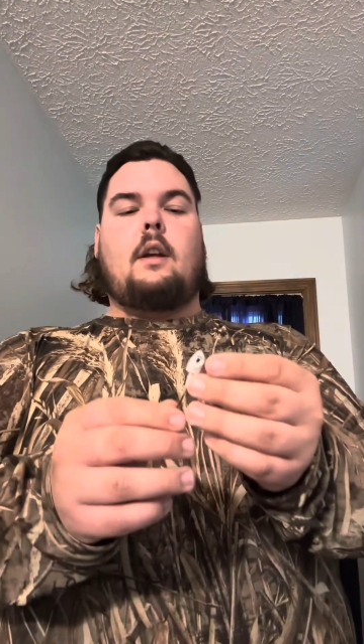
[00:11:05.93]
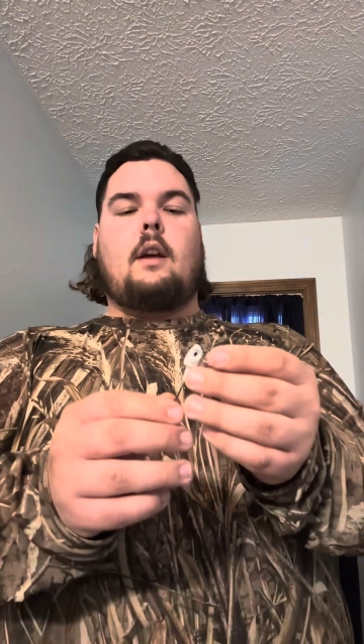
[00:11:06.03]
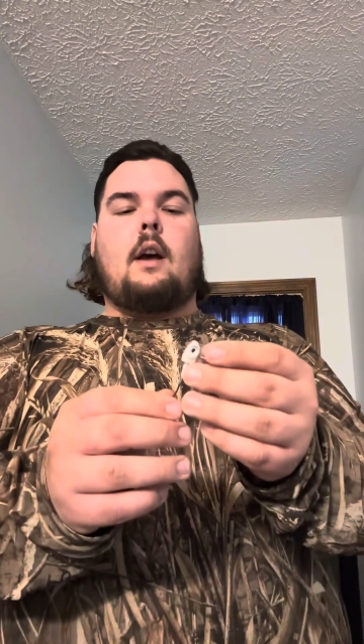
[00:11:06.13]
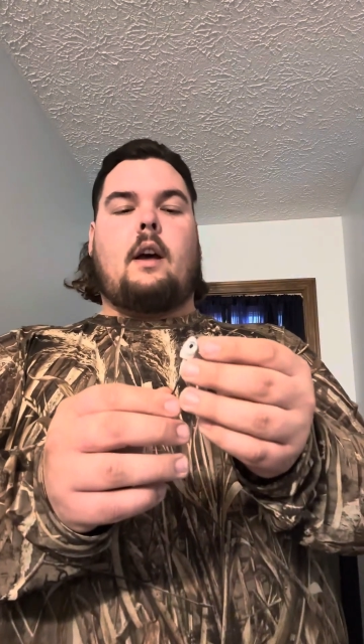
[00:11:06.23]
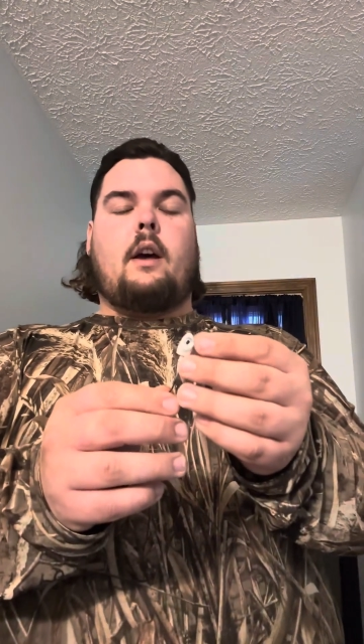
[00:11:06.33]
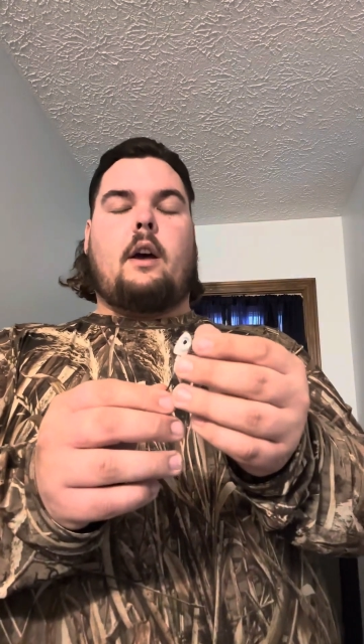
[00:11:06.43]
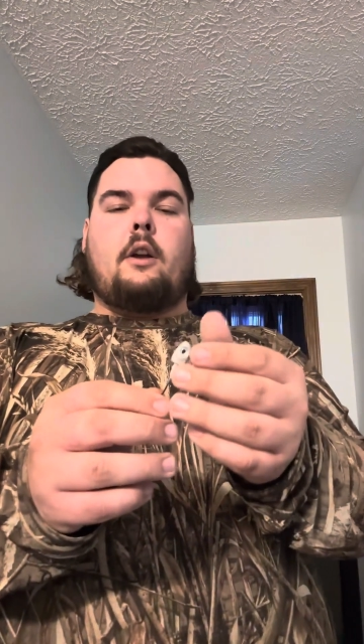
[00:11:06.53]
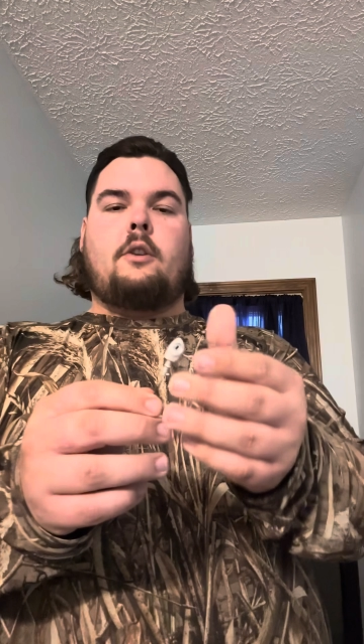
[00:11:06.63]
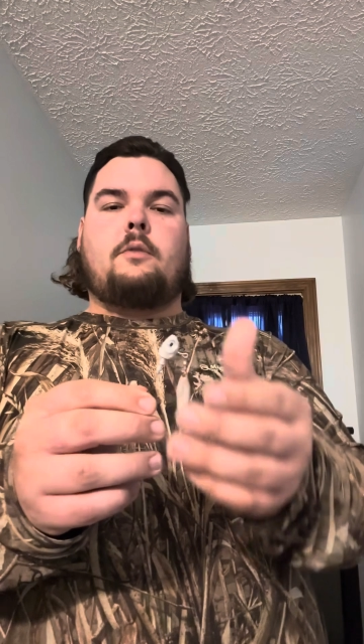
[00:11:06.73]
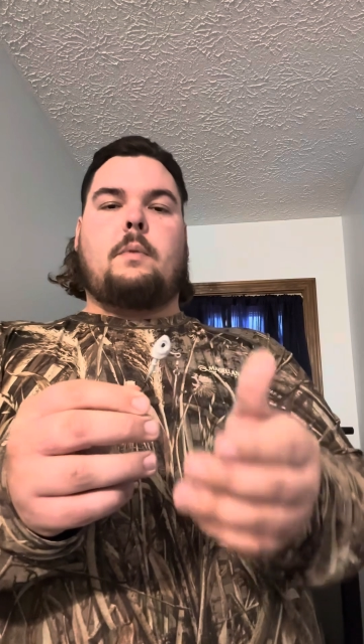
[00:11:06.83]

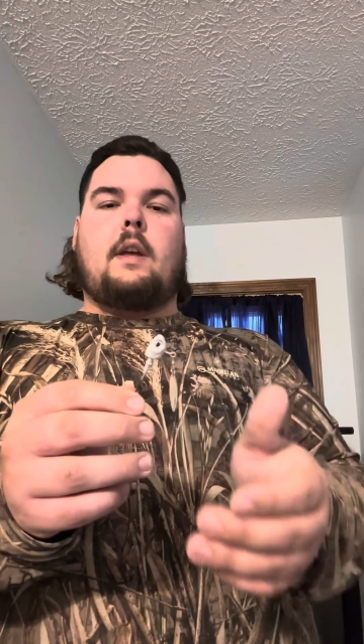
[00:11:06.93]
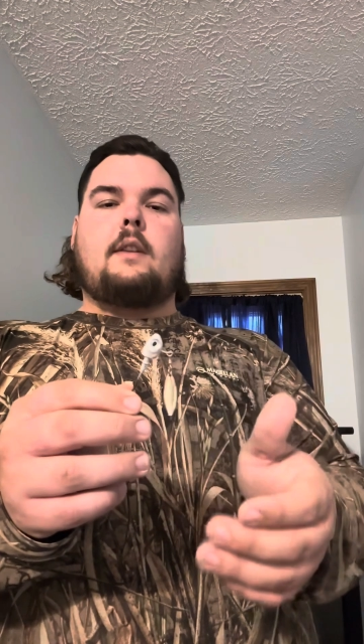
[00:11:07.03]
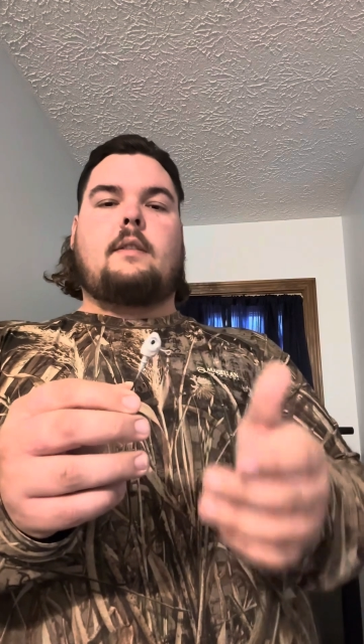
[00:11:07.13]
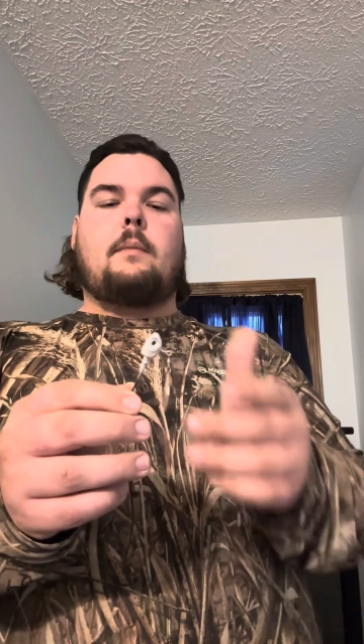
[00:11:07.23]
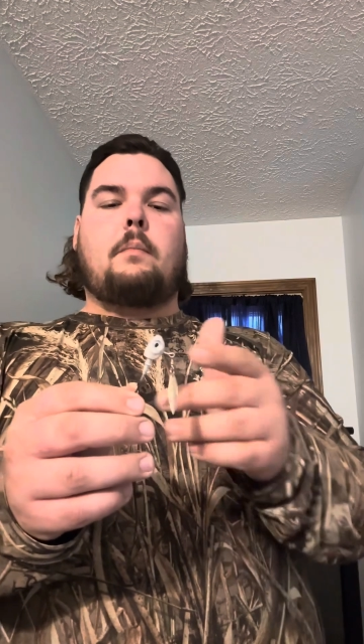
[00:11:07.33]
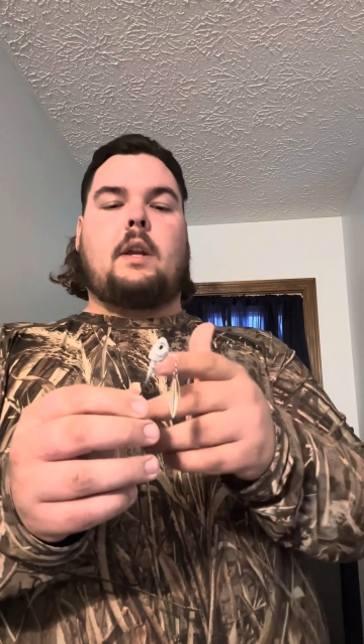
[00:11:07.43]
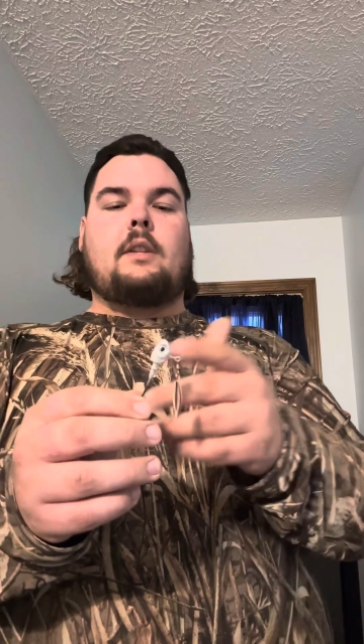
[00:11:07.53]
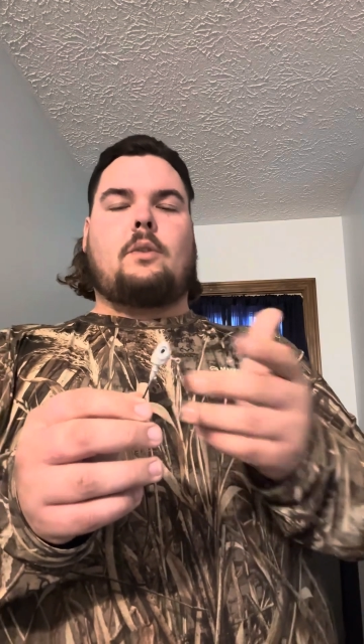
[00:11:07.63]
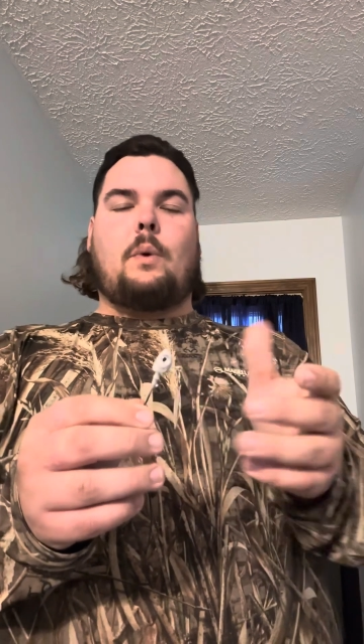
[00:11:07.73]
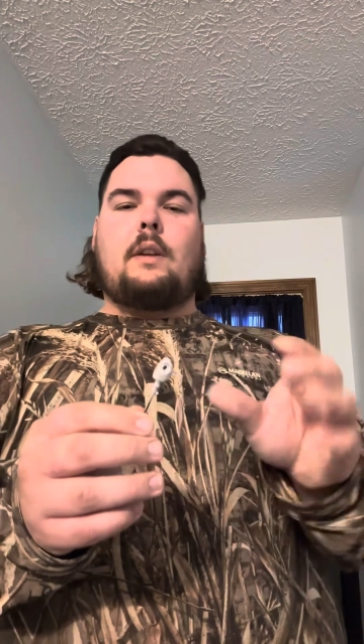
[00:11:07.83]
underspins, but he's
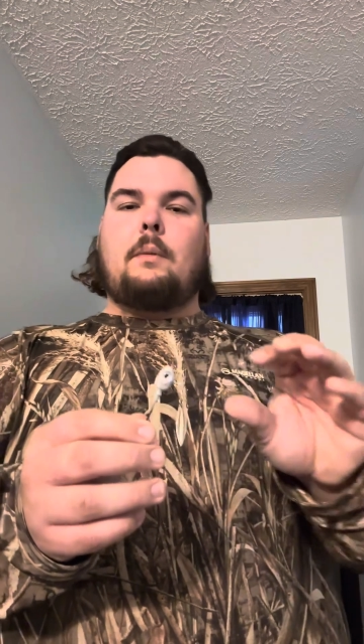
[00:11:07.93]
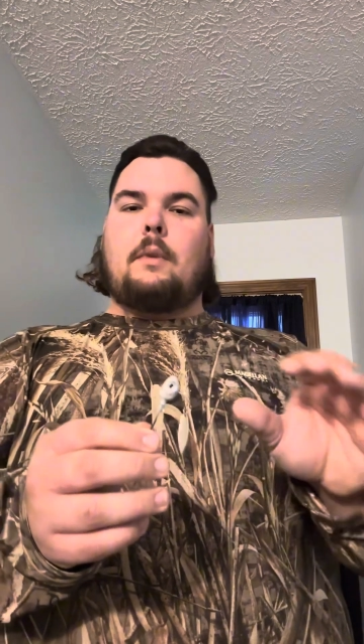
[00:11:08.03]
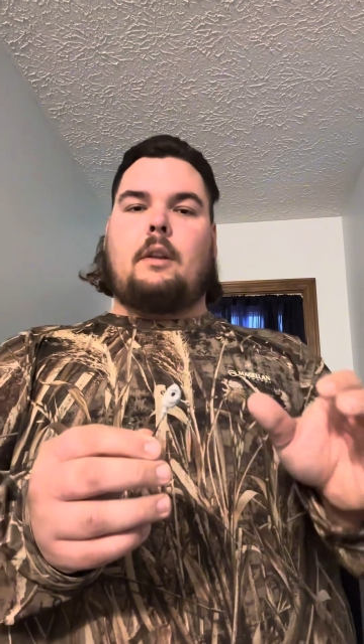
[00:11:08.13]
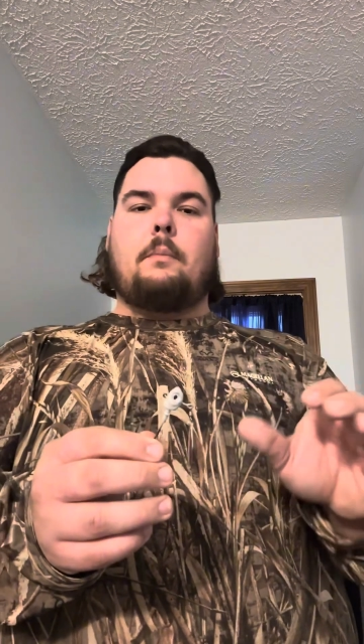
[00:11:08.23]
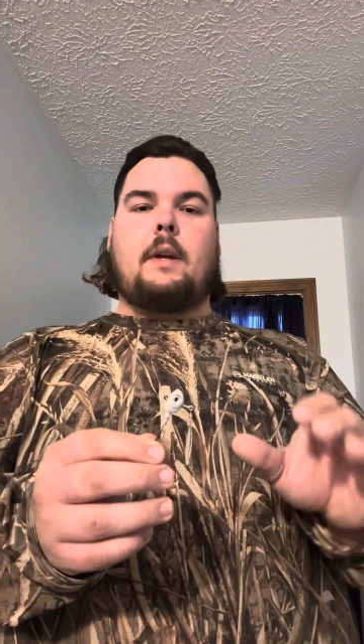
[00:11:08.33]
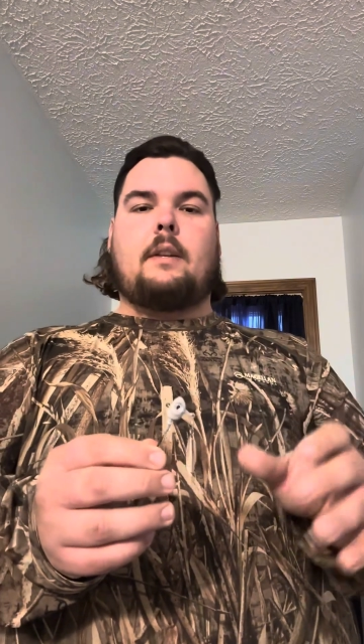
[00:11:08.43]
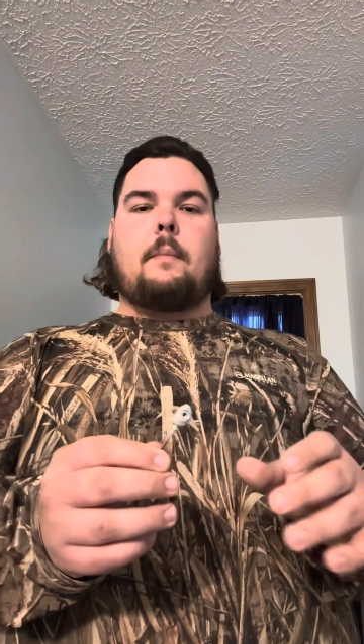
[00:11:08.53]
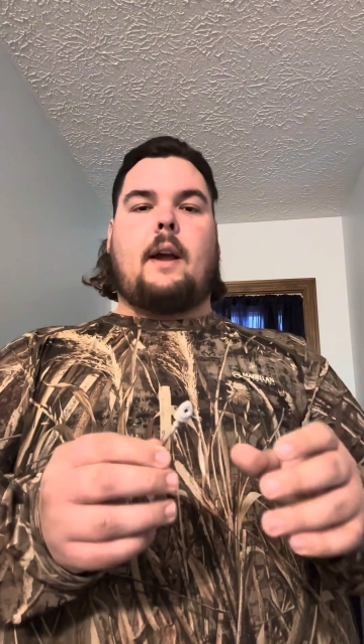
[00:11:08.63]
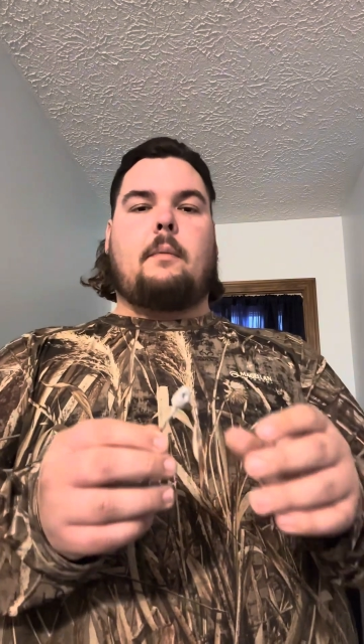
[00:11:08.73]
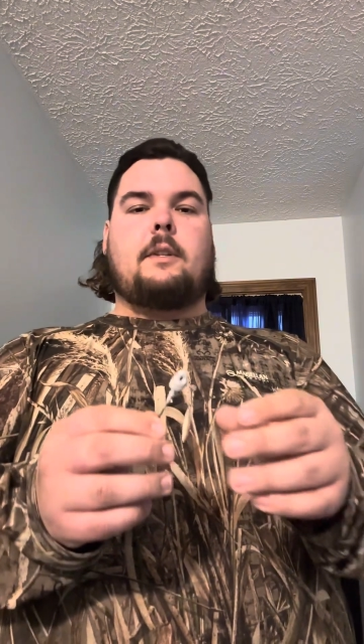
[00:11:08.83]
tweaked them a little bit to
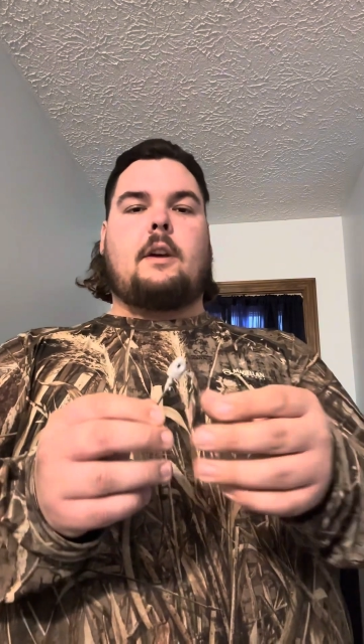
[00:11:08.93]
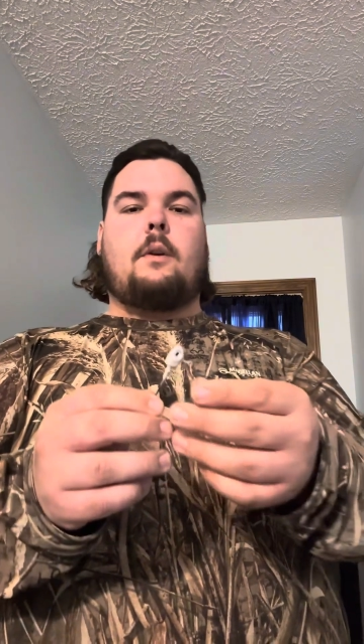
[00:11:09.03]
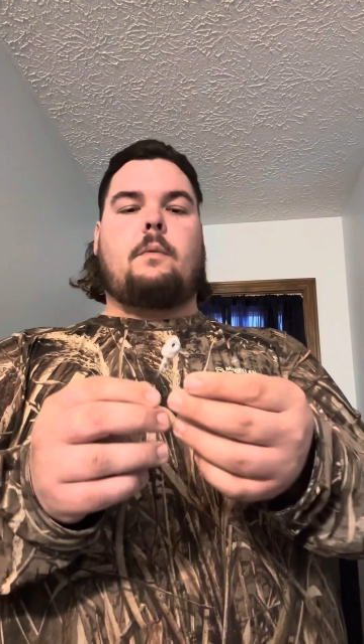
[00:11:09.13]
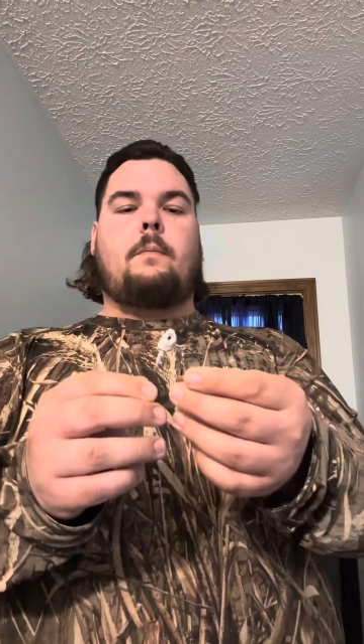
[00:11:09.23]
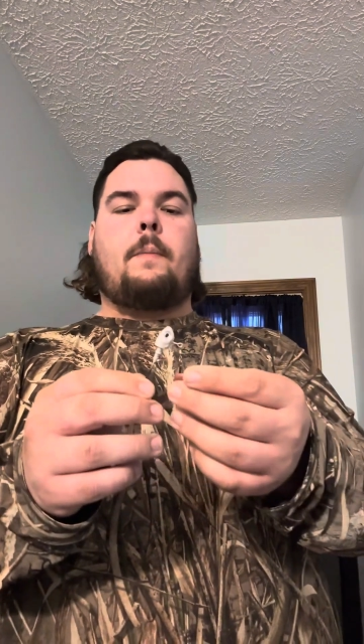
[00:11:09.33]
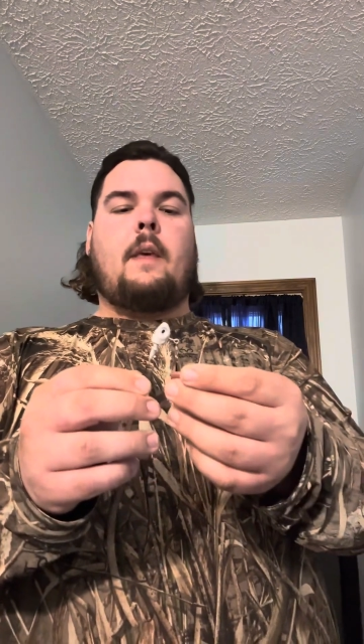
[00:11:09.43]
make them his own.